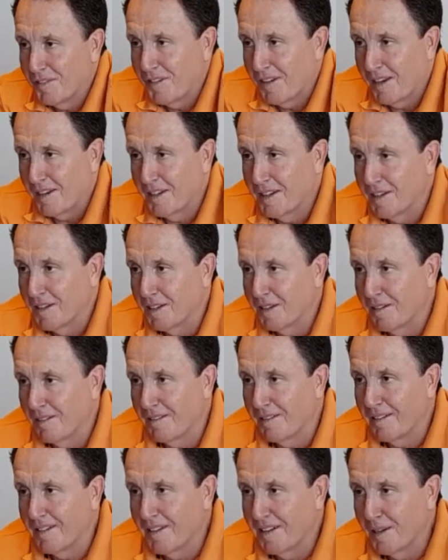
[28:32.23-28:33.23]
suck
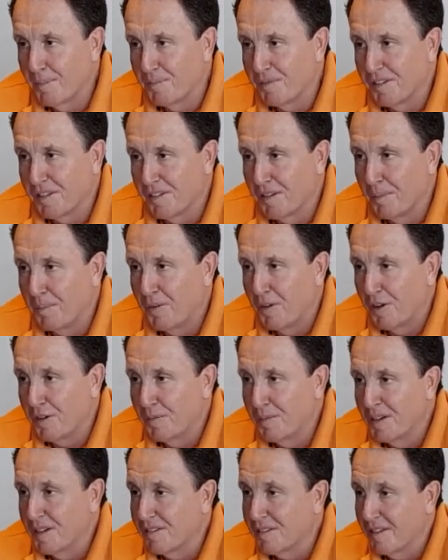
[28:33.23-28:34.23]
in heaps at the bottom,